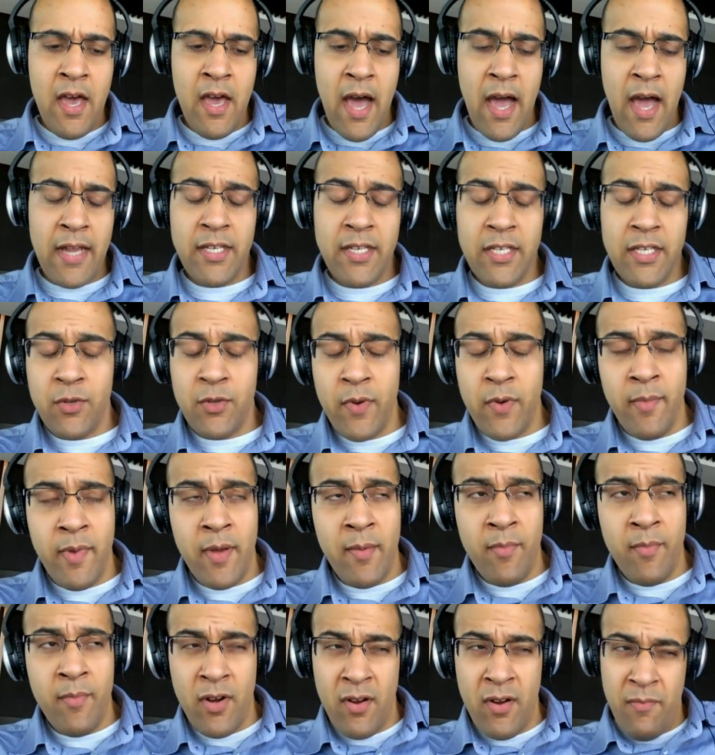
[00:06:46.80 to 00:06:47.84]
I just
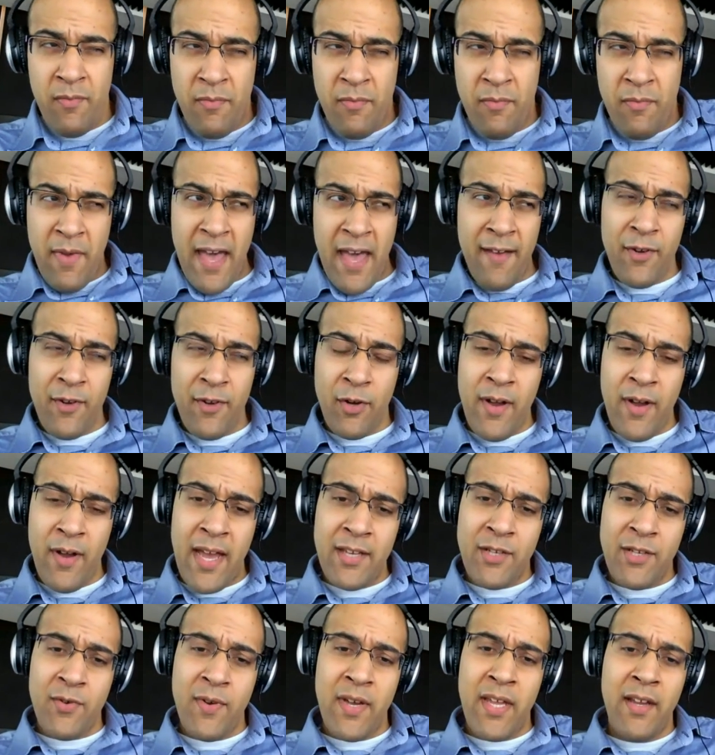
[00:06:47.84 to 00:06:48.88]
remember after
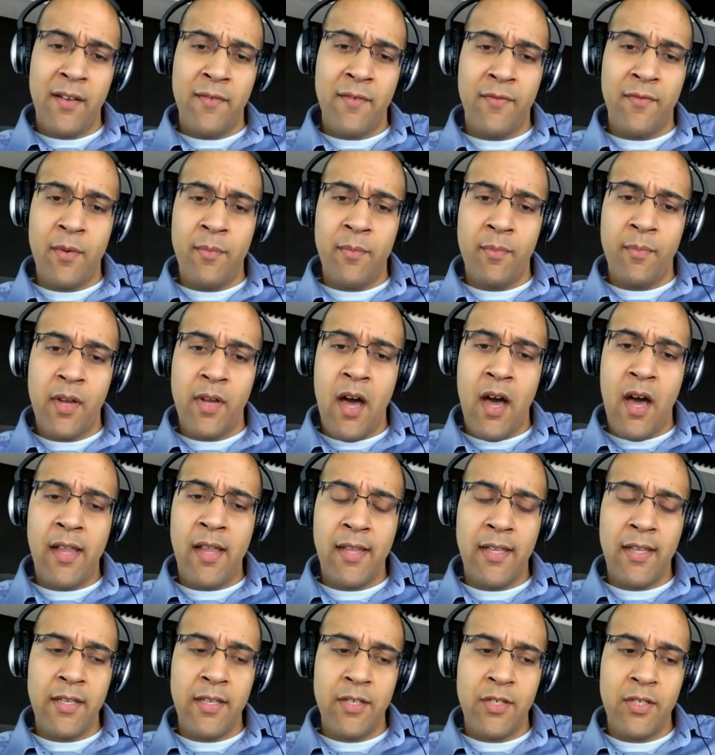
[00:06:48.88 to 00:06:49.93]
graduating from
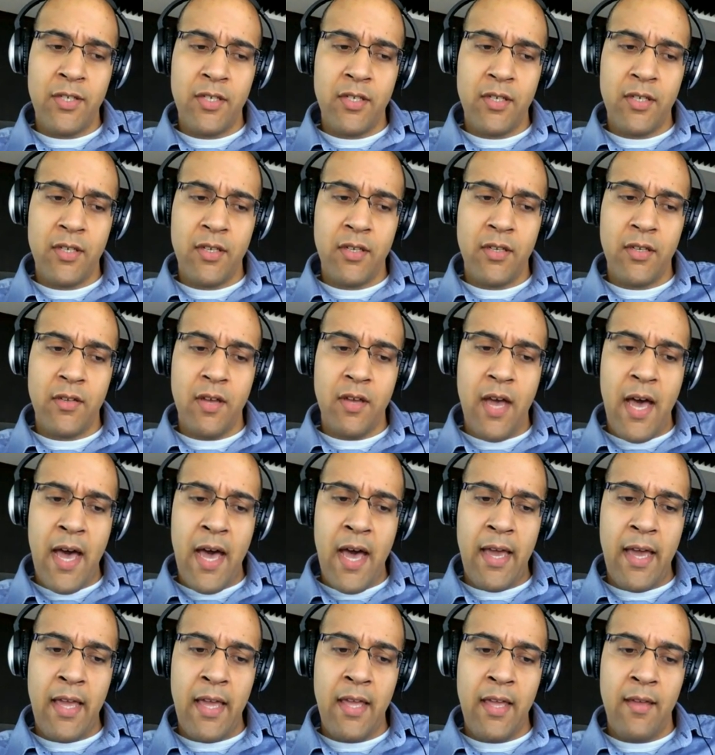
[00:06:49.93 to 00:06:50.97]
college,
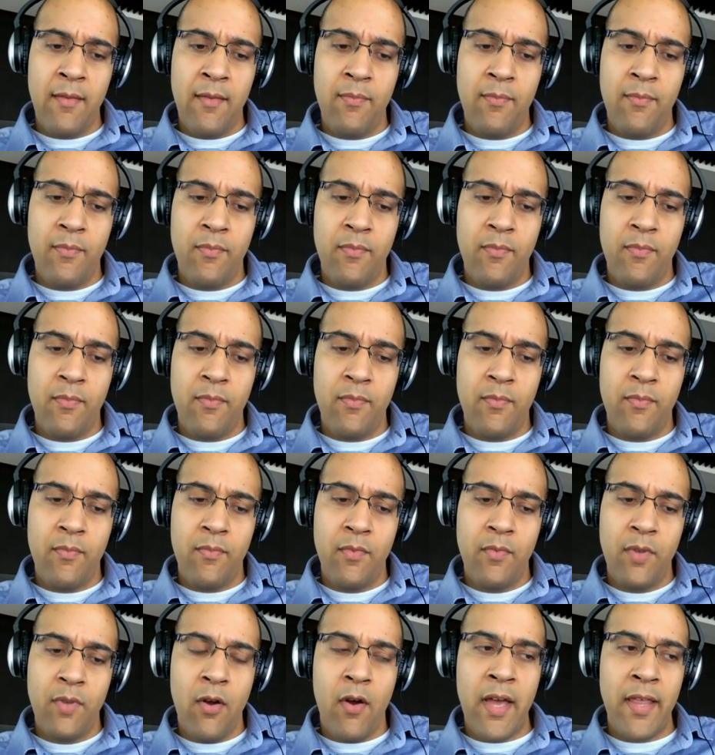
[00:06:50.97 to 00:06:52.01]
I
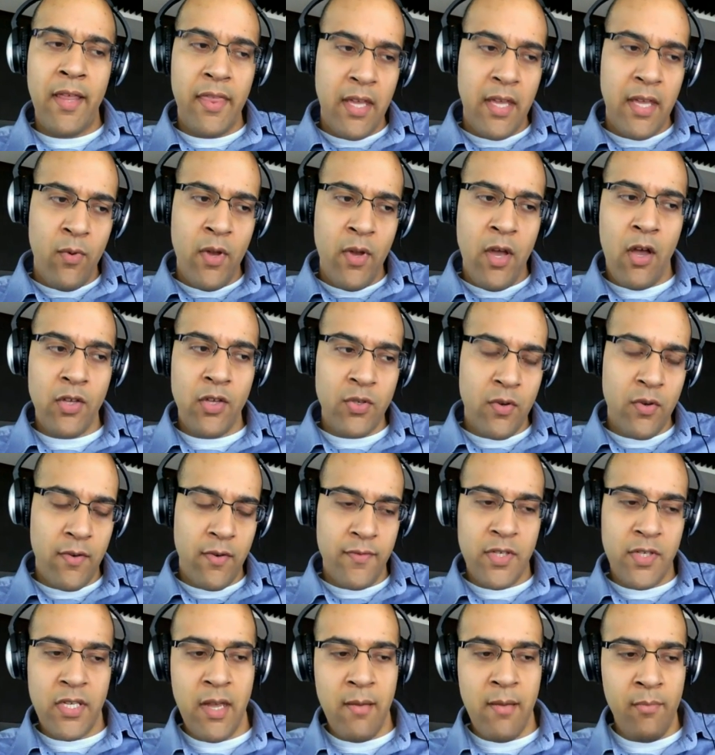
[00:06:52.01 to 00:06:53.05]
think we all sort
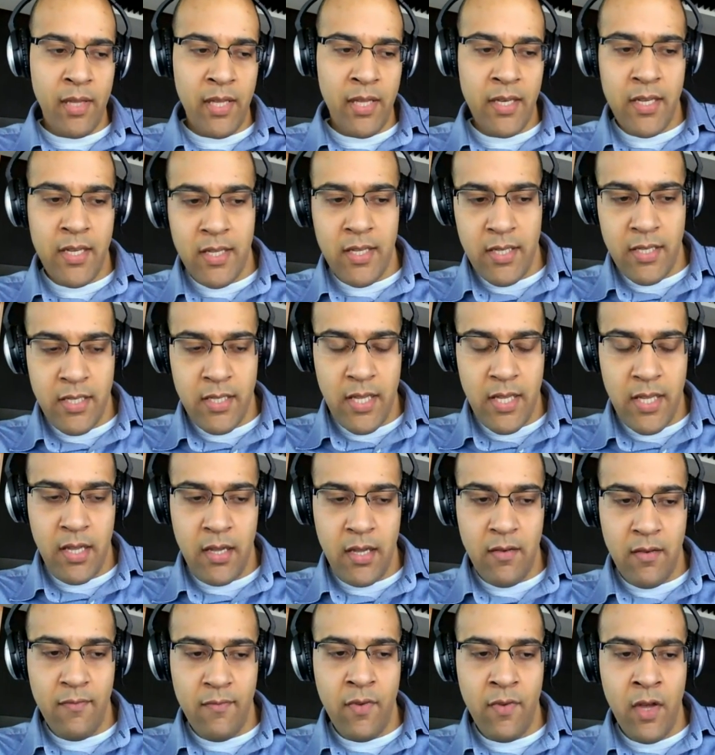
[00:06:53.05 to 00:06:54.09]
of stumble into this thing
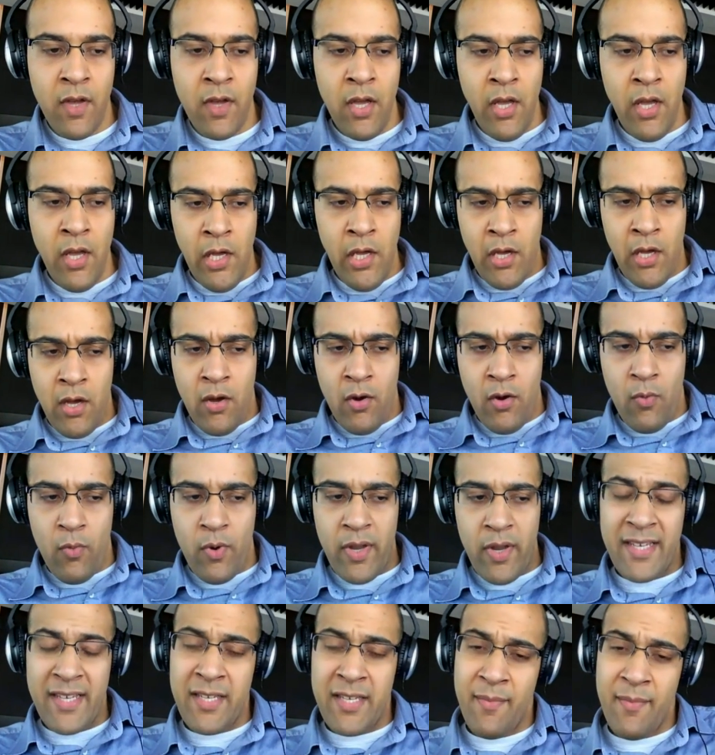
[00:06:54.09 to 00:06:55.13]
of
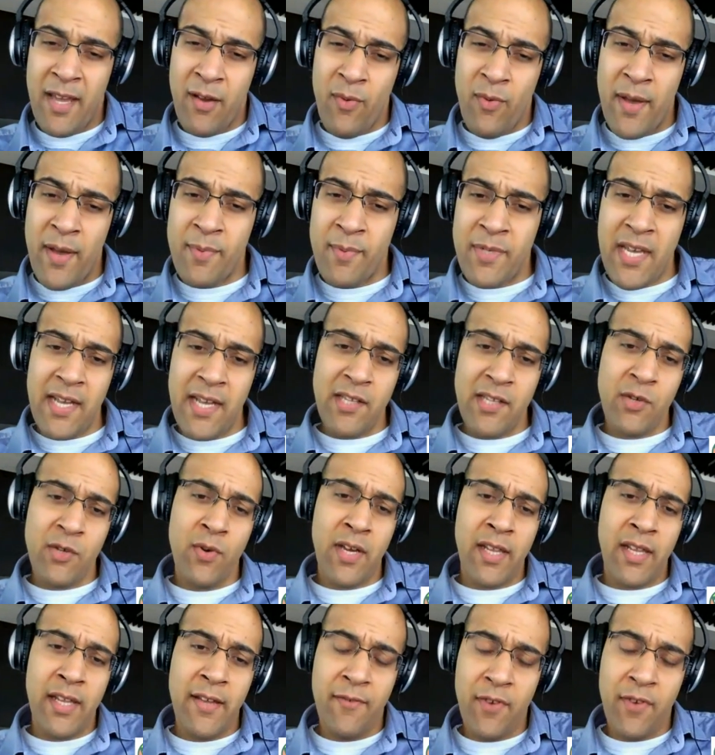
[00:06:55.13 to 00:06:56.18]
wanting to make websites
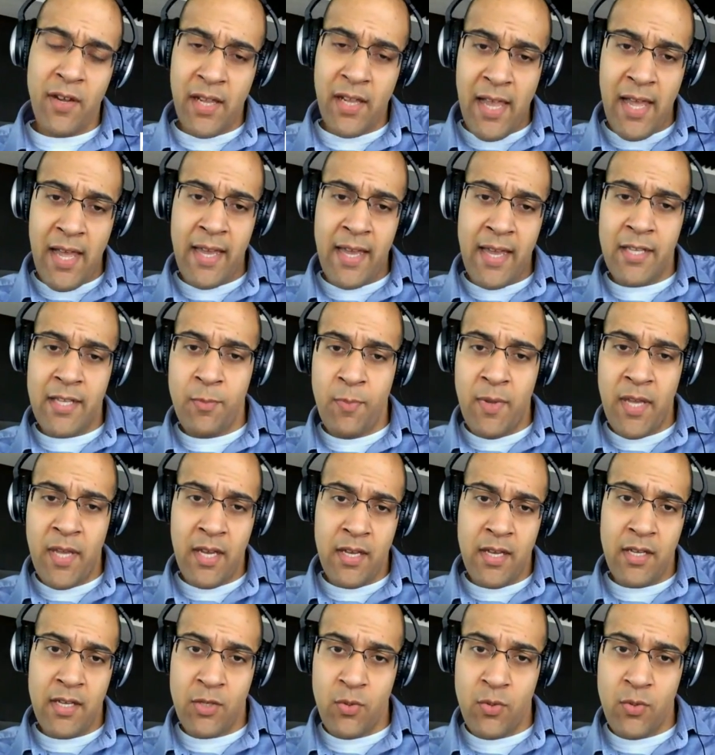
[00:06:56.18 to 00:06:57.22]
quickly for clients
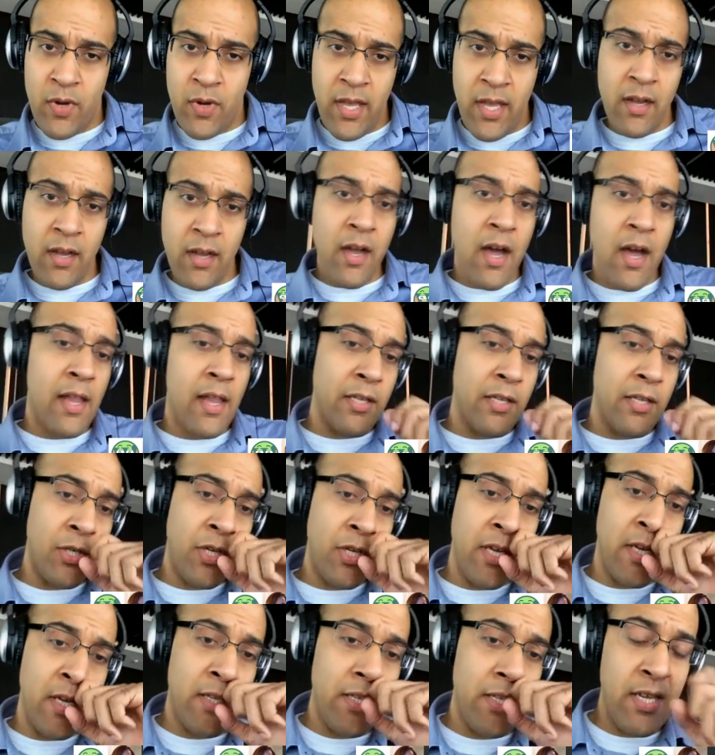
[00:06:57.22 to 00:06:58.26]
because we're young college
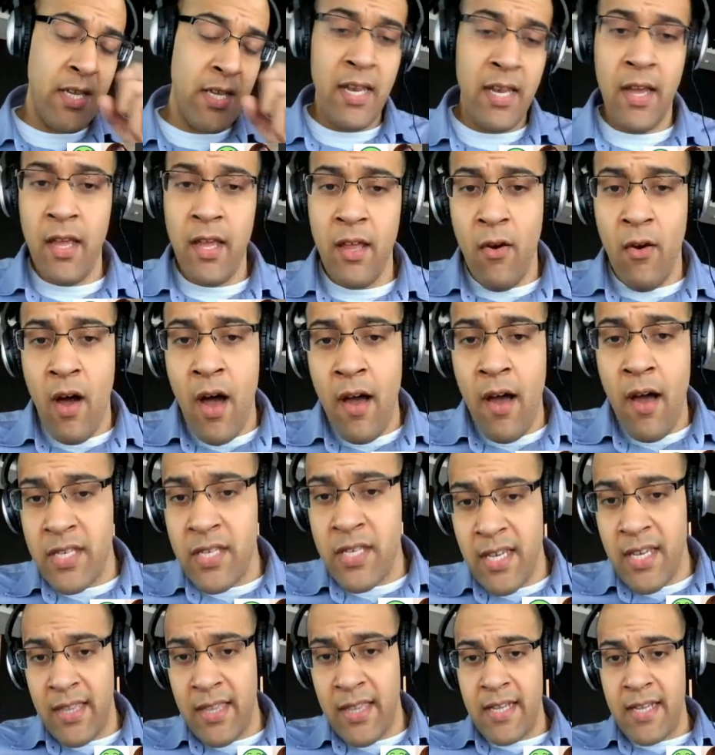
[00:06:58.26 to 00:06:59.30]
kids, and
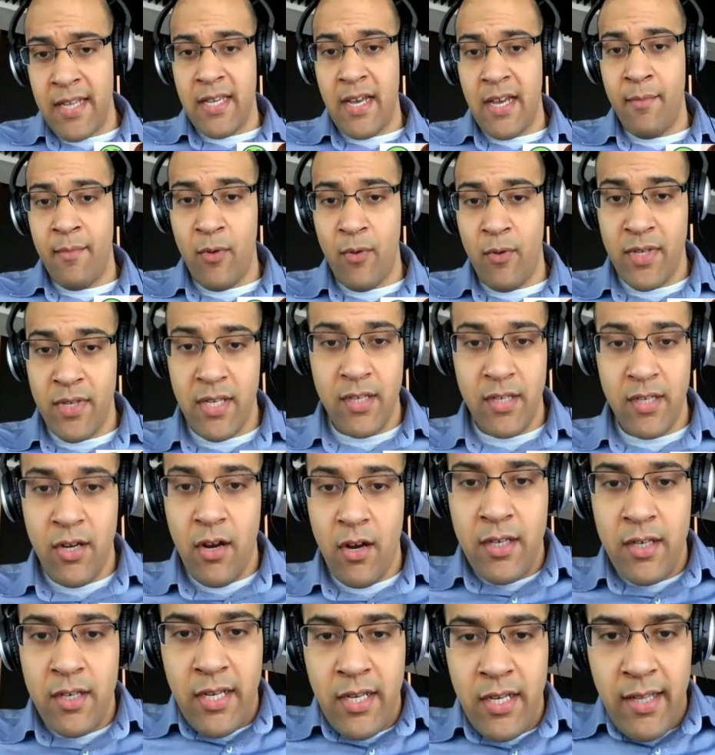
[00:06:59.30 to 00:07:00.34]
obviously at that time I wasn't
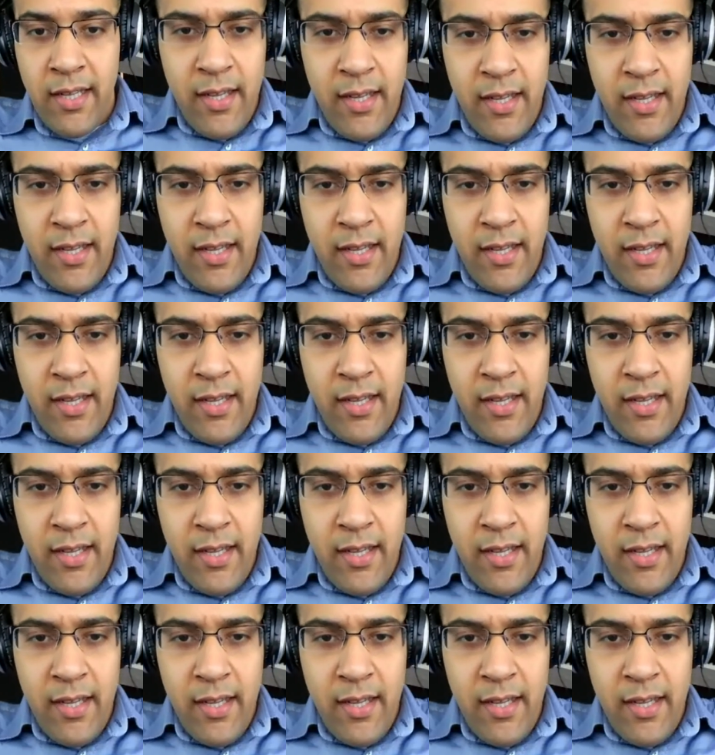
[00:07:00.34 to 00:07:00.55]
charging,